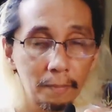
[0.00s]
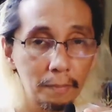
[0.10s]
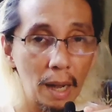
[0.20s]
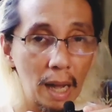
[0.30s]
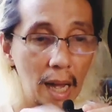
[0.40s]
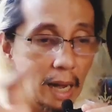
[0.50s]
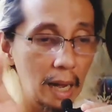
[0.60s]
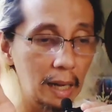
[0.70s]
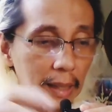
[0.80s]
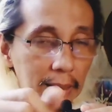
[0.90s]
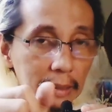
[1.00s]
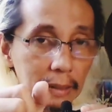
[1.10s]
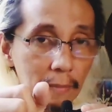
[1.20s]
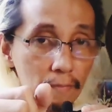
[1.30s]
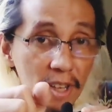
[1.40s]
baka
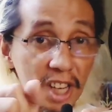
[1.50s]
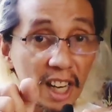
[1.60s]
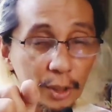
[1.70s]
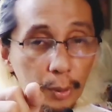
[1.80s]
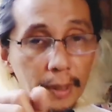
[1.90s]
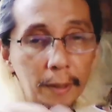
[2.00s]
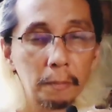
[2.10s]
masakit to eh.